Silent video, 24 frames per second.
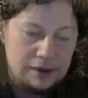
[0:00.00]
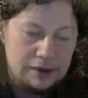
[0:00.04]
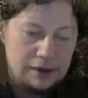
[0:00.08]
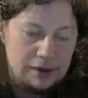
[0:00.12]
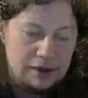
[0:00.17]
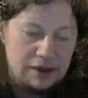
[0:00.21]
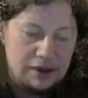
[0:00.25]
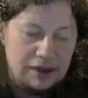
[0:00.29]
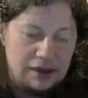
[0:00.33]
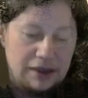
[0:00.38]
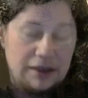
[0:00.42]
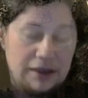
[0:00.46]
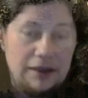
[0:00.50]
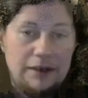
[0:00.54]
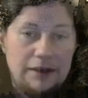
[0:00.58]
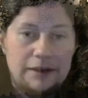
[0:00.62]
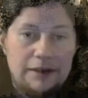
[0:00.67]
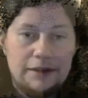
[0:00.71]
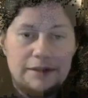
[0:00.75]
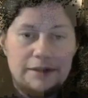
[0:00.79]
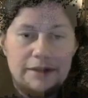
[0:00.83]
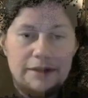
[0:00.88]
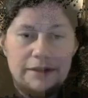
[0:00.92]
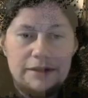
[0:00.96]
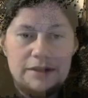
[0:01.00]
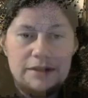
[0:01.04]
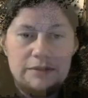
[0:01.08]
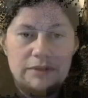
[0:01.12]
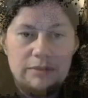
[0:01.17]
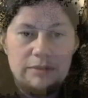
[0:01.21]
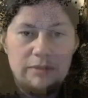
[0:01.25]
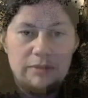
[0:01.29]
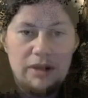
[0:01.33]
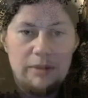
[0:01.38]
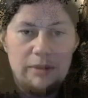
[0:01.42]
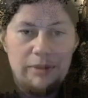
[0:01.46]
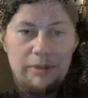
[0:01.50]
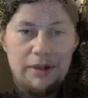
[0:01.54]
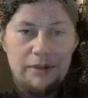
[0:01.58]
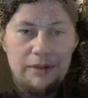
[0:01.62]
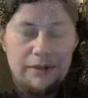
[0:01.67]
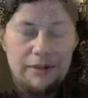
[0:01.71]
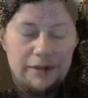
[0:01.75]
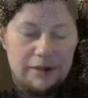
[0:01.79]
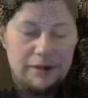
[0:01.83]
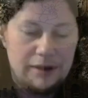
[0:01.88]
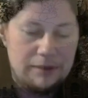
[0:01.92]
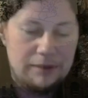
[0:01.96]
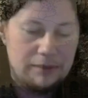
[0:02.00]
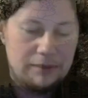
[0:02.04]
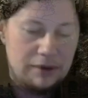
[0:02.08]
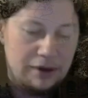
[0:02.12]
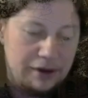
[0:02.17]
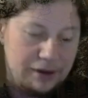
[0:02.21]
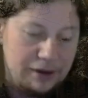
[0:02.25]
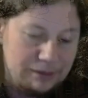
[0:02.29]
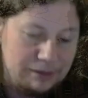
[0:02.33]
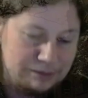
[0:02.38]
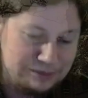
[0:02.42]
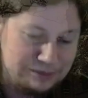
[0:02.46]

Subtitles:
You can tell this is written by a bloke, can't you?